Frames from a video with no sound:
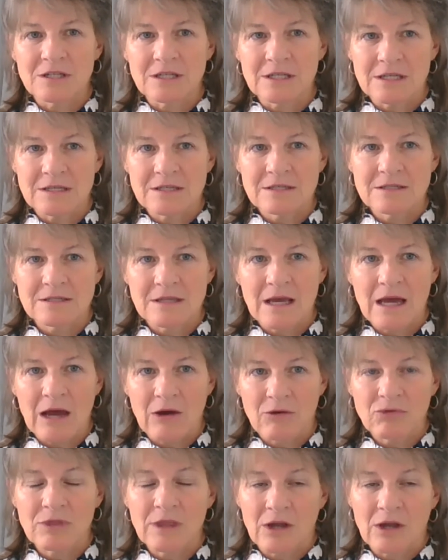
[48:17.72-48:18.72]
is
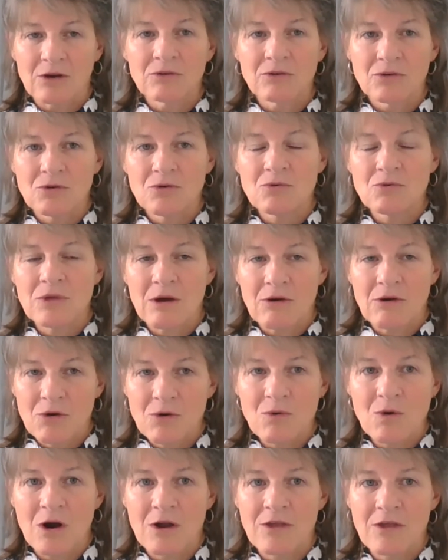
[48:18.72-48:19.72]
out there,
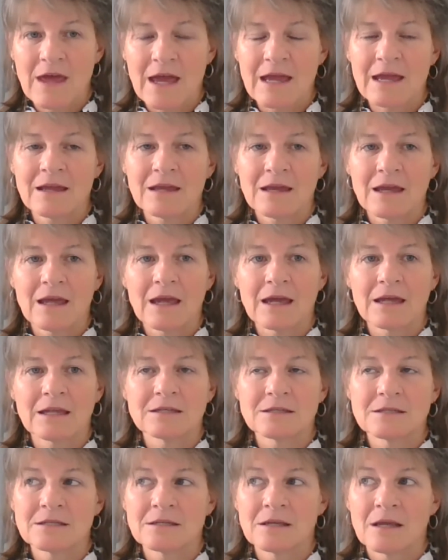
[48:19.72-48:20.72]
who are they,
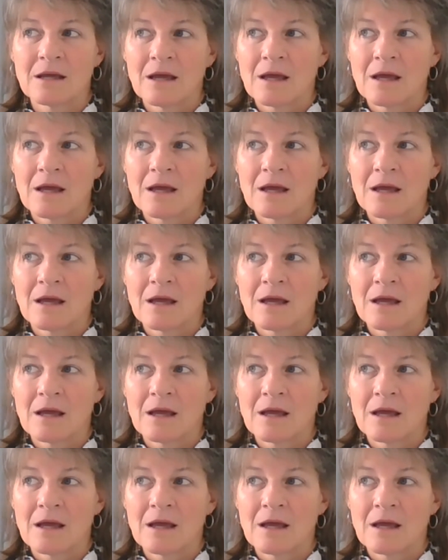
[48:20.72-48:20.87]
and